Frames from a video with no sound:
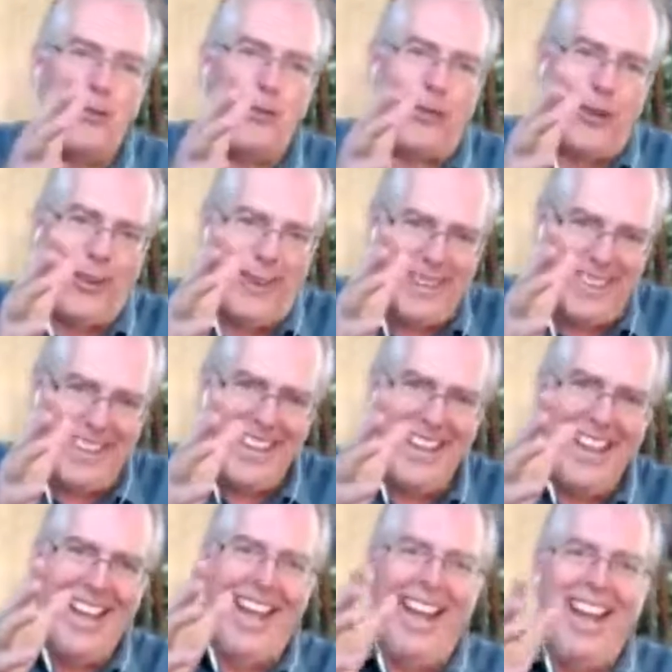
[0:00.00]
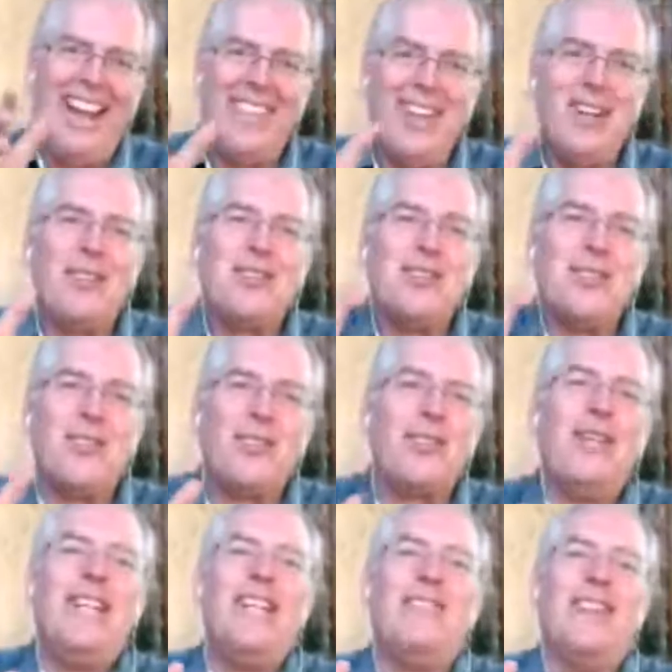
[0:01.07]
over and there was the
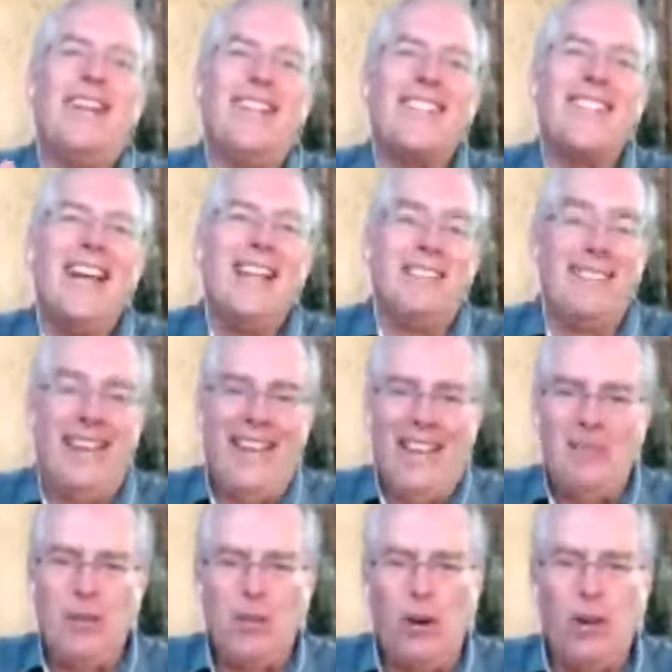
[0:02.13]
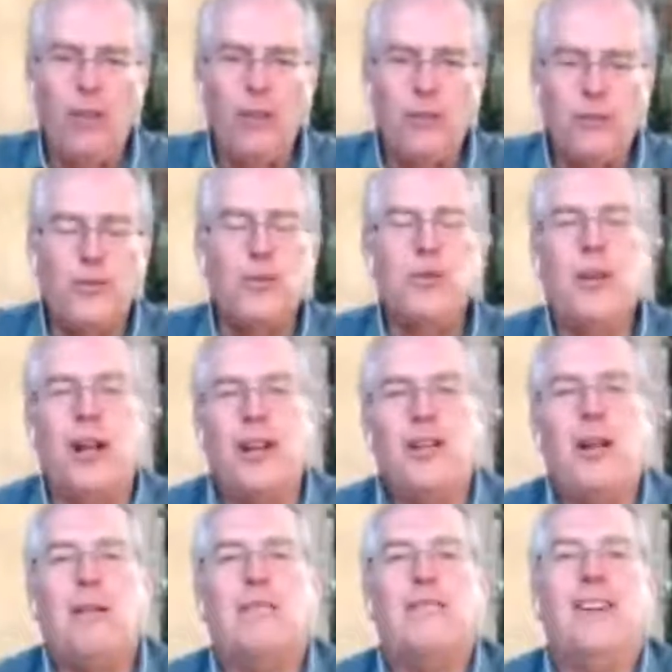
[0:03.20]
three of us laying with all the food on
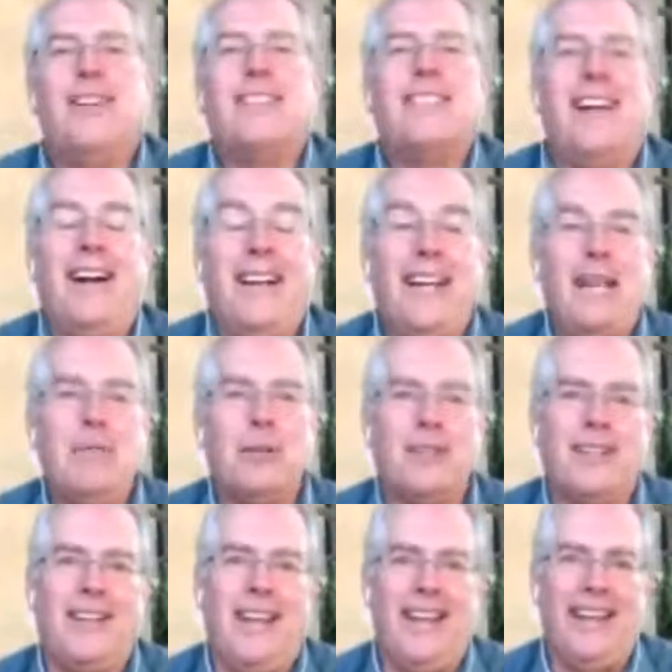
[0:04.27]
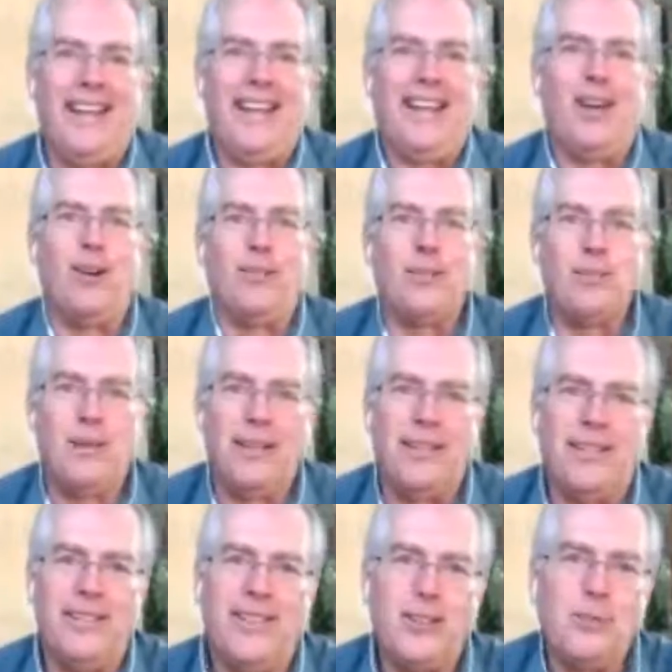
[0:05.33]
top of us unable to kind of get out from
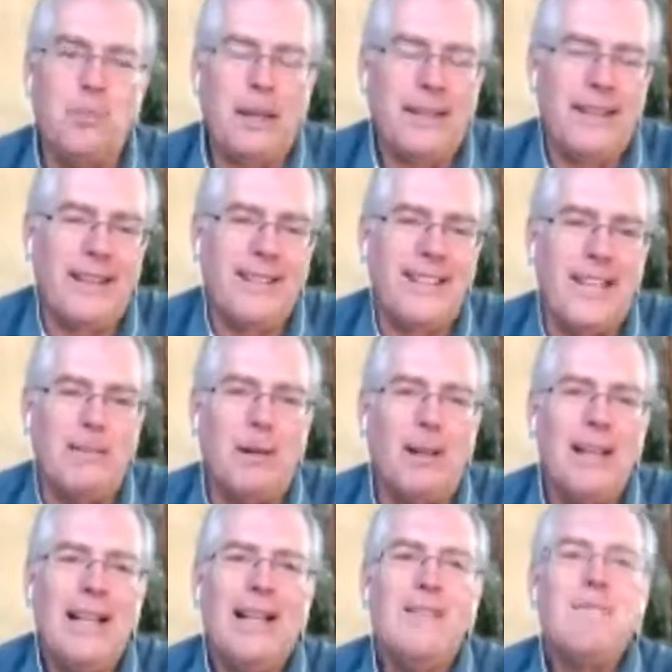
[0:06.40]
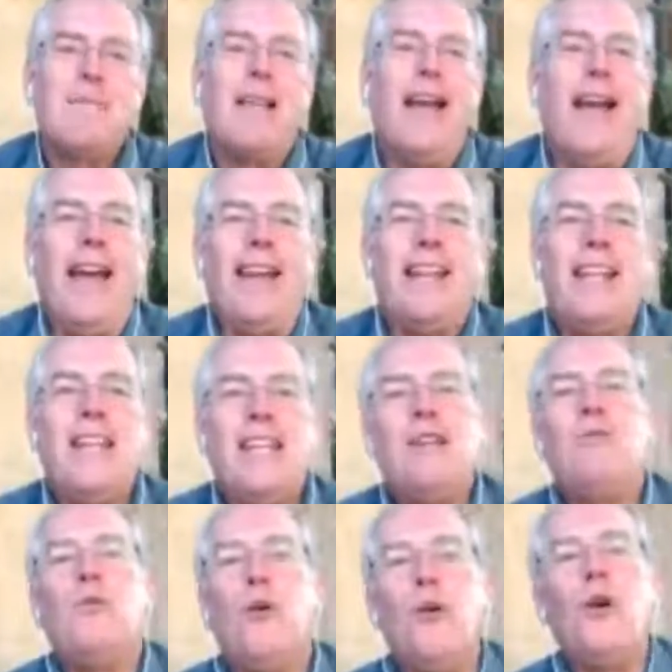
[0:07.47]
under this picnic table and he
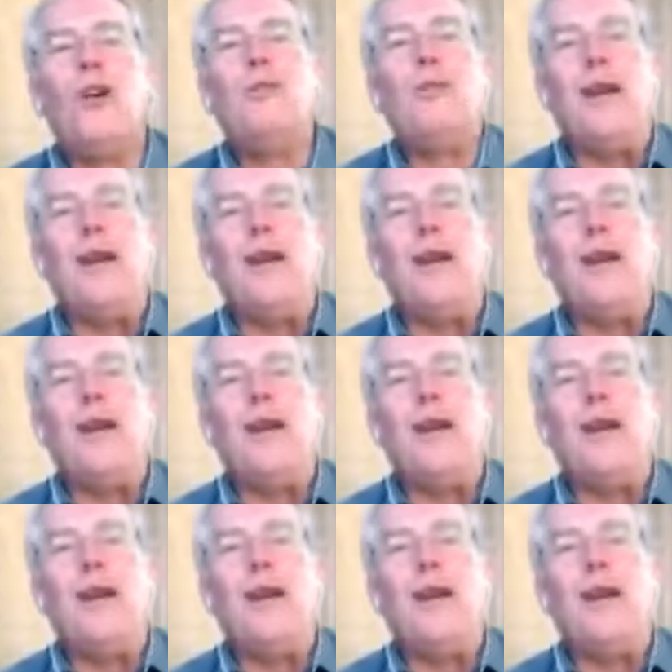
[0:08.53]
roared